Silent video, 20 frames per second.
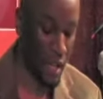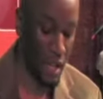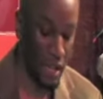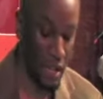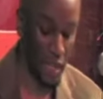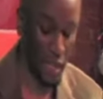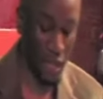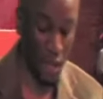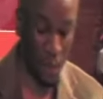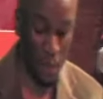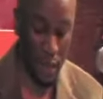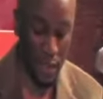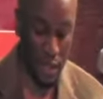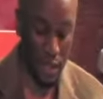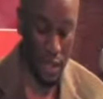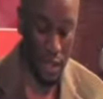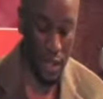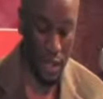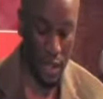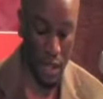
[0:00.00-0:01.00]
Some would
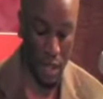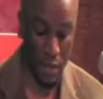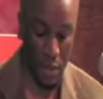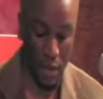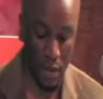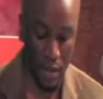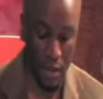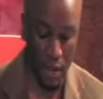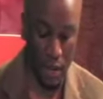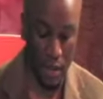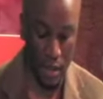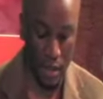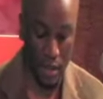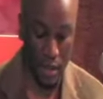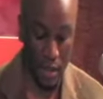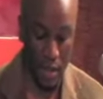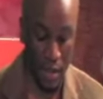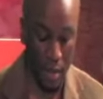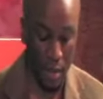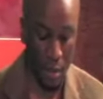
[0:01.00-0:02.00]
consider them grunts,
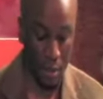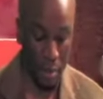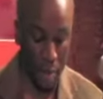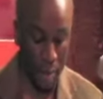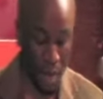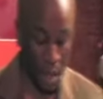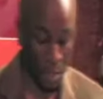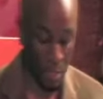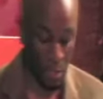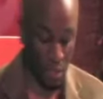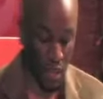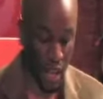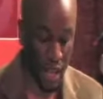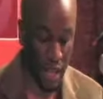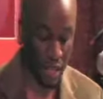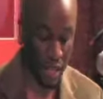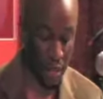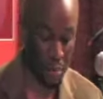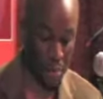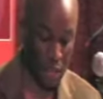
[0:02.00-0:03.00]
but they
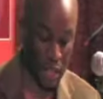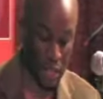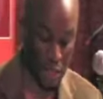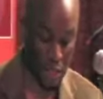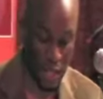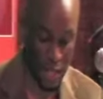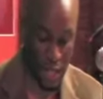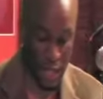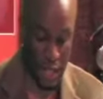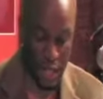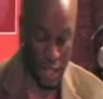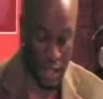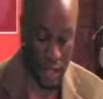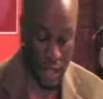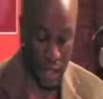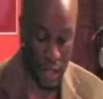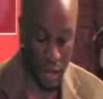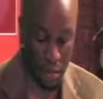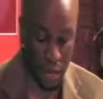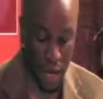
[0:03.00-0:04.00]
provided the muscle I needed to
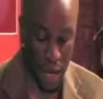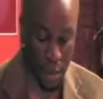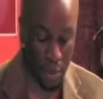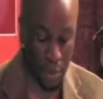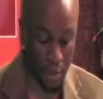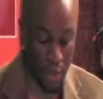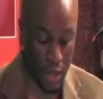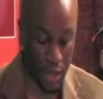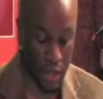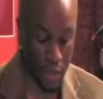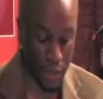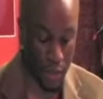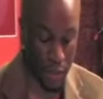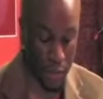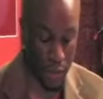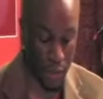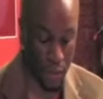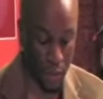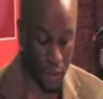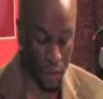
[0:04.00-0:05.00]
keep my operation
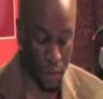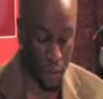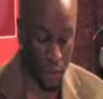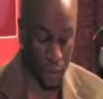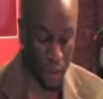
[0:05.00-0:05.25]
afloat.